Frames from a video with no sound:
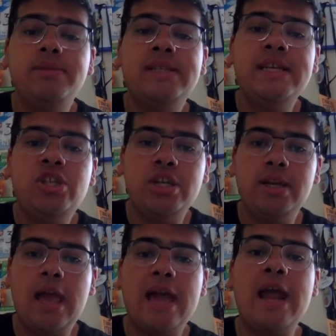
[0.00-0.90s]

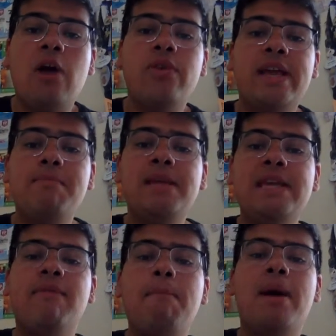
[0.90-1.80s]
teaching and how they can be
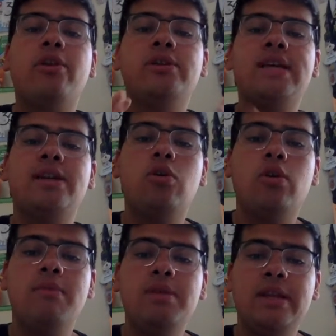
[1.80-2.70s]
even better technical
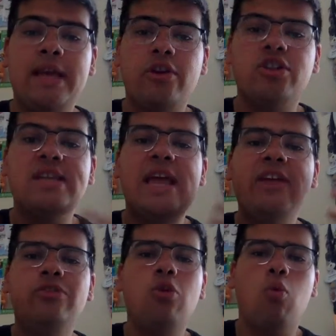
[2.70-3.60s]
communicators
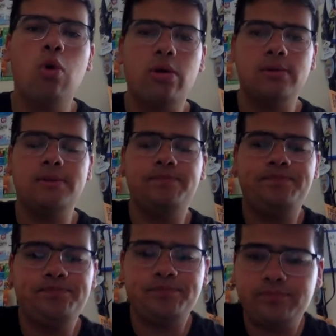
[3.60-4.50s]
in the world.
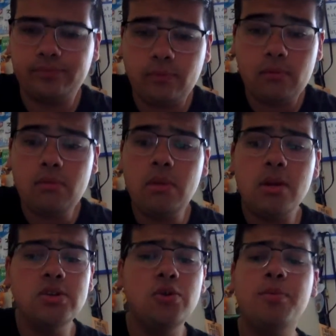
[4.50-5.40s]

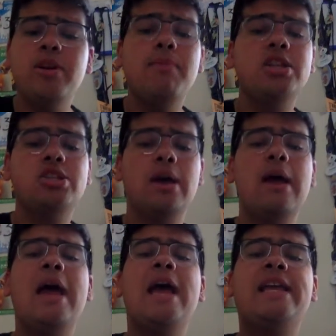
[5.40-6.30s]
So pretty much,
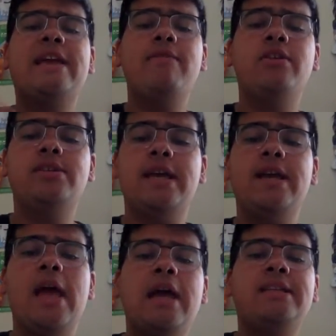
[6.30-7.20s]
give or
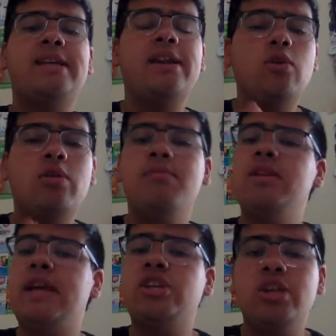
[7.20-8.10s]
take, technical
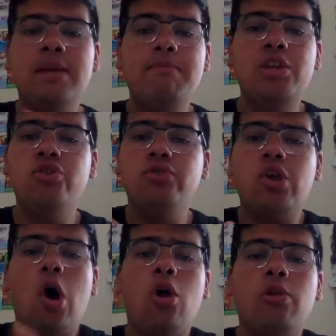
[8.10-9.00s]
communication can be
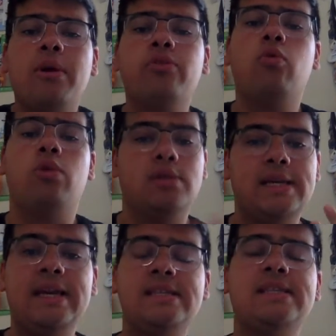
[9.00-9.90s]
used all around the world
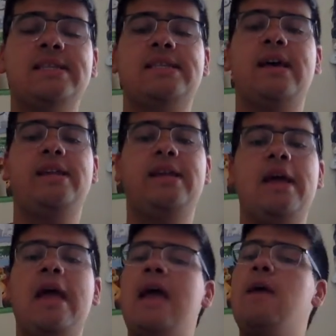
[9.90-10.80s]
in society,
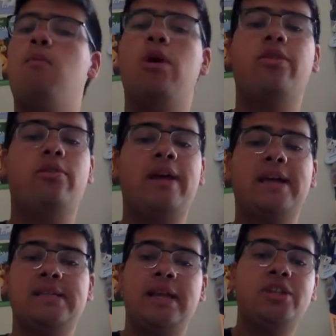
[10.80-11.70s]
and whether, like
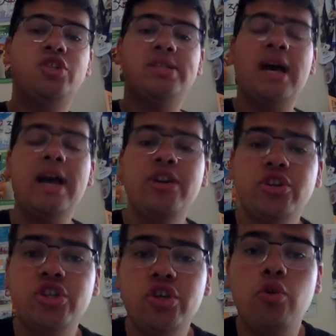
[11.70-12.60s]
I said, in just tying
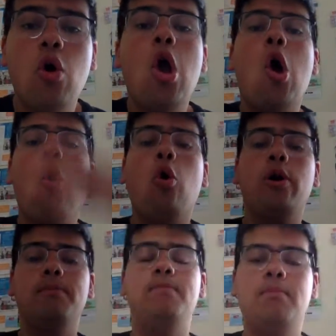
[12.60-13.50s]
your shoe
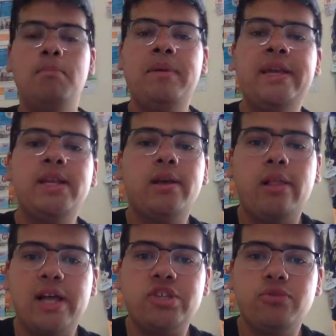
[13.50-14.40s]
or being in a
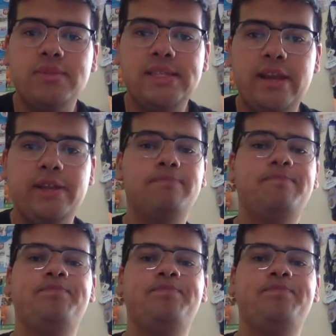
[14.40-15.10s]
classroom setting.